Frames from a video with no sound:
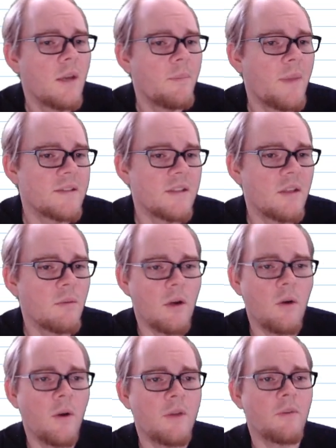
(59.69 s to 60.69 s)
Basically, we're
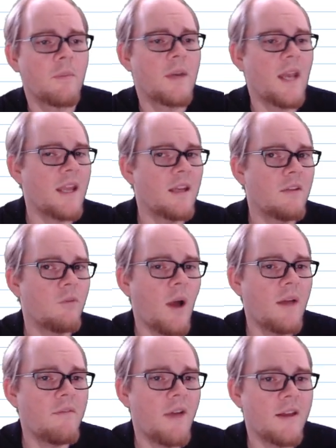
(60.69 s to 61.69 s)
going from a negative
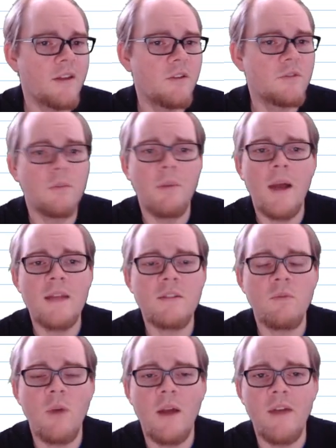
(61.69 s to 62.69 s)
y value to a
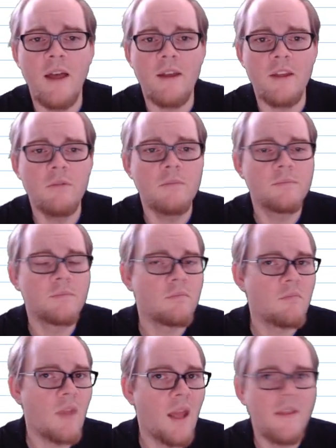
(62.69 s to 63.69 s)
positive y value,
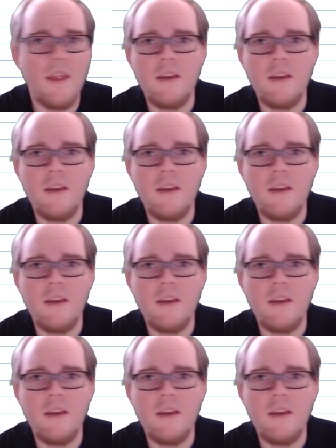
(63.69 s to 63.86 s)
and